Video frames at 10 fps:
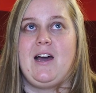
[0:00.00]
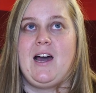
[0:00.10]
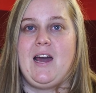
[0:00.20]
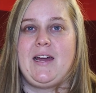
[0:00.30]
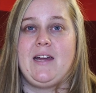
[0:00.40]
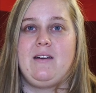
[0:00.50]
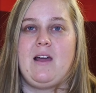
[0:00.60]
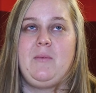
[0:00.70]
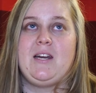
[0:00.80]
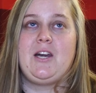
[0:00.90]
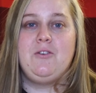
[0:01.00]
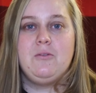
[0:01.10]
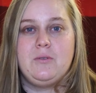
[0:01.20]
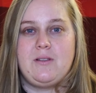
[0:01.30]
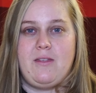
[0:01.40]
I knew
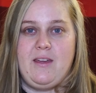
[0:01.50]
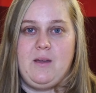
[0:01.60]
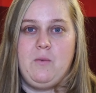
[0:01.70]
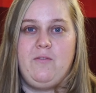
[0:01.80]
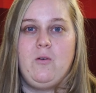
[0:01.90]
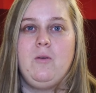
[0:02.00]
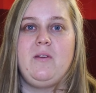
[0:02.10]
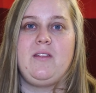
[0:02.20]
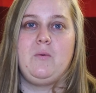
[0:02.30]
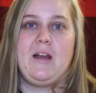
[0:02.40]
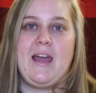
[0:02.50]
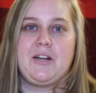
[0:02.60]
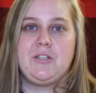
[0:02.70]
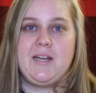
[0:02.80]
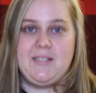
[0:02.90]
it was a thing before, but then when I
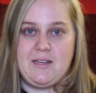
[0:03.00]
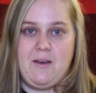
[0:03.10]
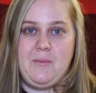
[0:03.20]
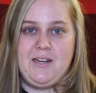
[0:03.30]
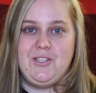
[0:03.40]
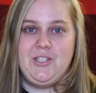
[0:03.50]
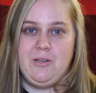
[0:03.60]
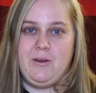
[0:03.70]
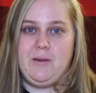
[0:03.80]
actually got to come in and do